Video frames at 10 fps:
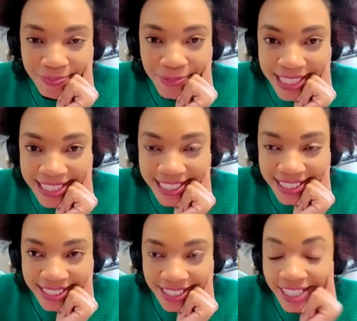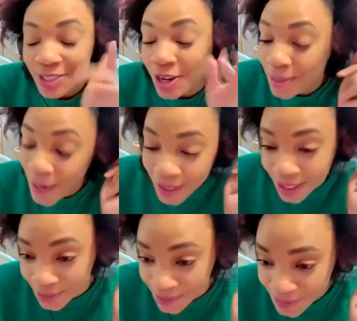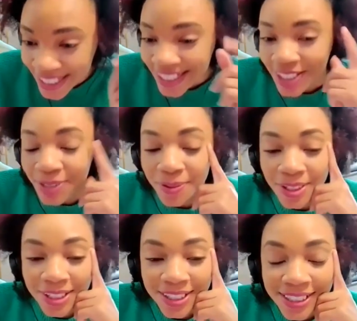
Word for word: But let's talk about you. You are